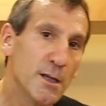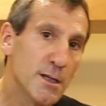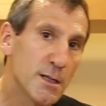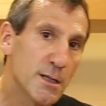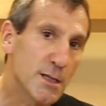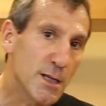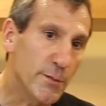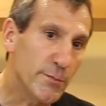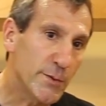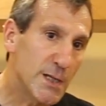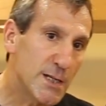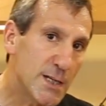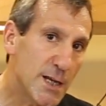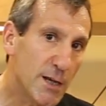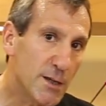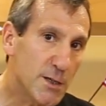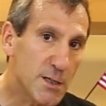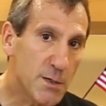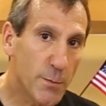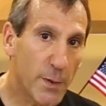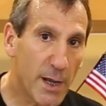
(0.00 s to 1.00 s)
Something
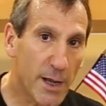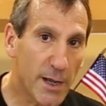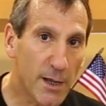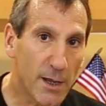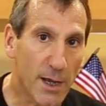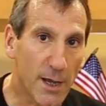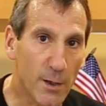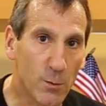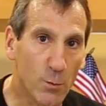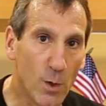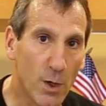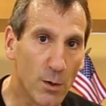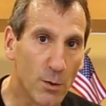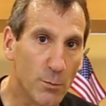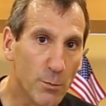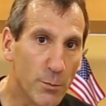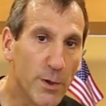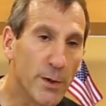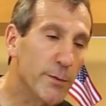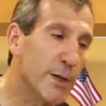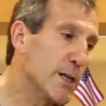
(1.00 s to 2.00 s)
tells me I
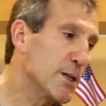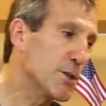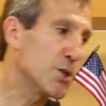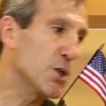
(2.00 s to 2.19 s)
won't, but I'm going to